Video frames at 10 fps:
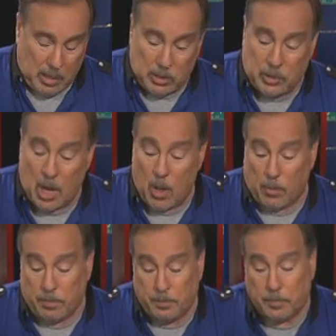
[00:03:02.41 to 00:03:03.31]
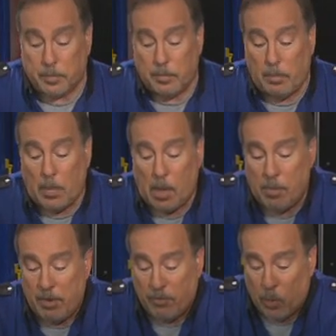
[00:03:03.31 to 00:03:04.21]
So,
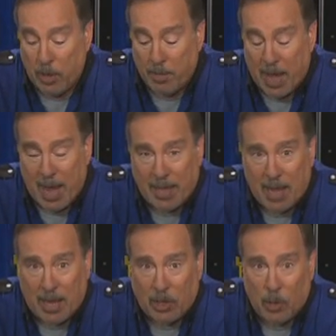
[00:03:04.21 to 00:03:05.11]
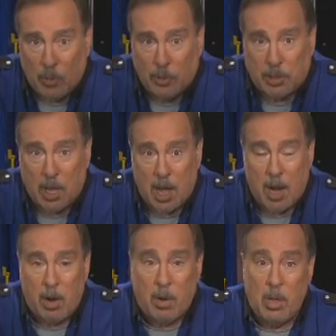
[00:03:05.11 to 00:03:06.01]
before you buy that used
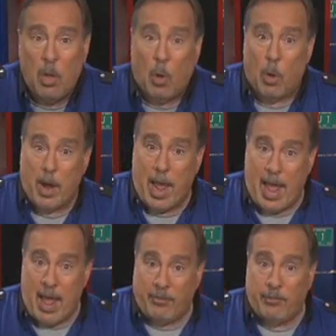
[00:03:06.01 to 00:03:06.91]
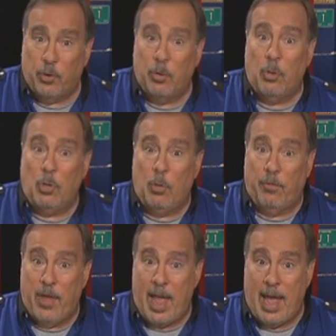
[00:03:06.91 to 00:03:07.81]
car, or after
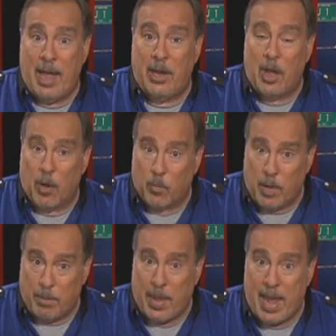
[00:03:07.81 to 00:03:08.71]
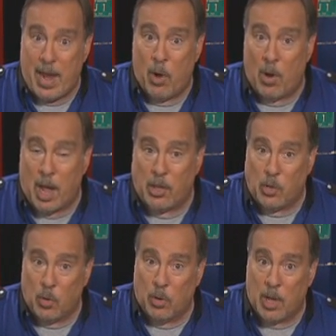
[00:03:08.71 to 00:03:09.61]
you've had a repair on
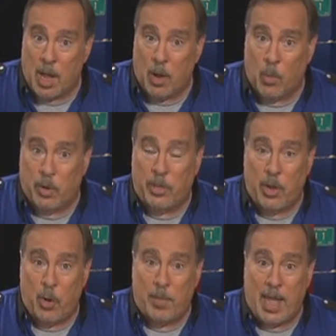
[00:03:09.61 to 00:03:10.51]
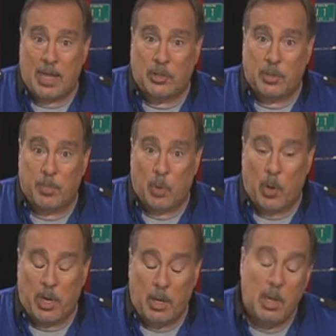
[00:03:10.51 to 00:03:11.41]
your car where the airbag's
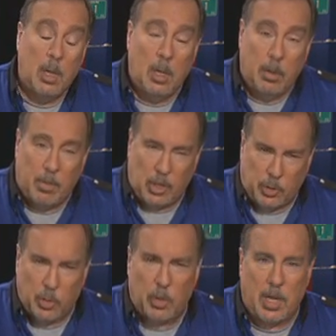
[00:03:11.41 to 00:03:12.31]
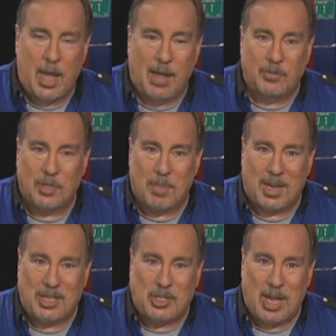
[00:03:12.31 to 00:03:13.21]
deployed, make sure you have
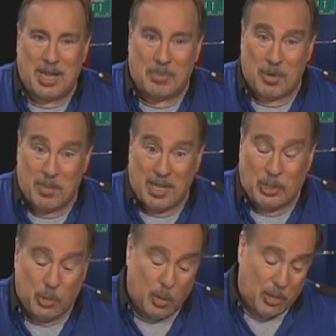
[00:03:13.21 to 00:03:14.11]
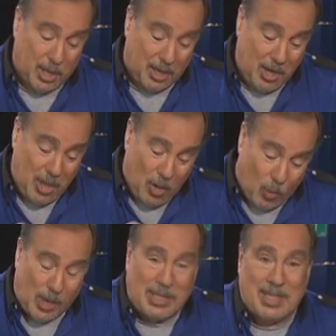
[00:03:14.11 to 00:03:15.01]
somebody check them to make sure that
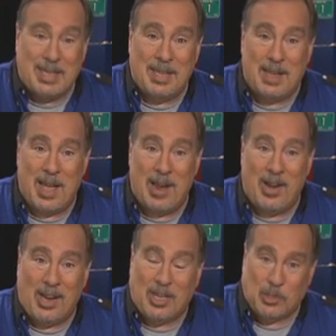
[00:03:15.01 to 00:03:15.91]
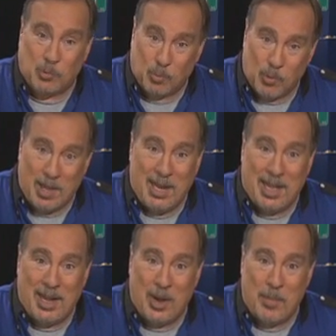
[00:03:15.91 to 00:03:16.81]
what's in the car is really
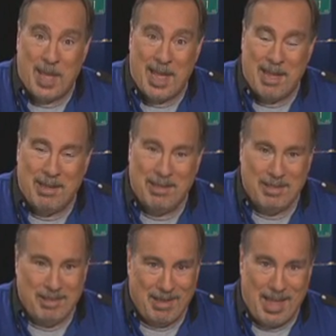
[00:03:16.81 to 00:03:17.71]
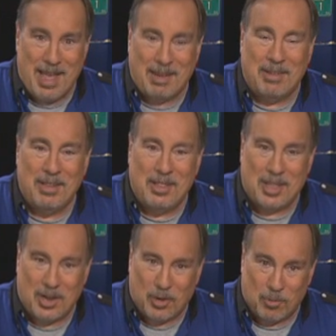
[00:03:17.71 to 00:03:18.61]
an airbag and
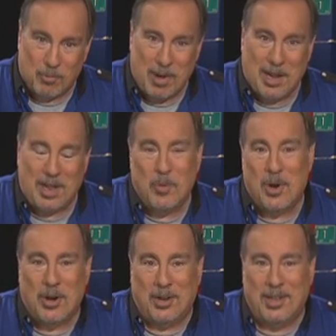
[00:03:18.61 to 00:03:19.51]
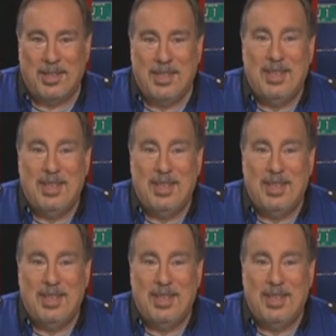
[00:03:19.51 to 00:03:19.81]
that it'll really work.